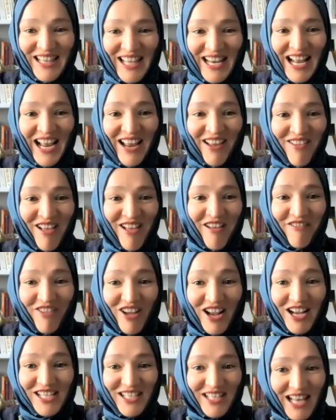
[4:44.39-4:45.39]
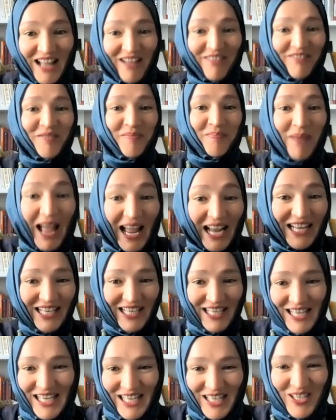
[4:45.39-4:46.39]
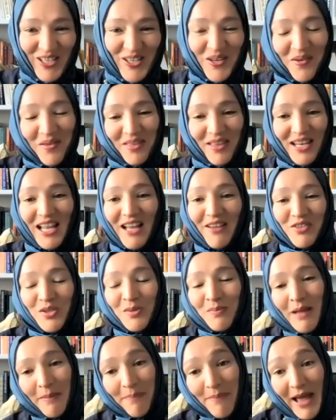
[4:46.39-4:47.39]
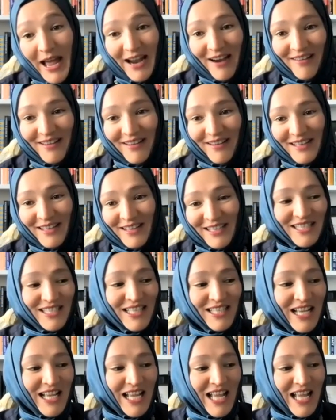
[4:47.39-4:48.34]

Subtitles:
that I first loved back in, the love to my parents.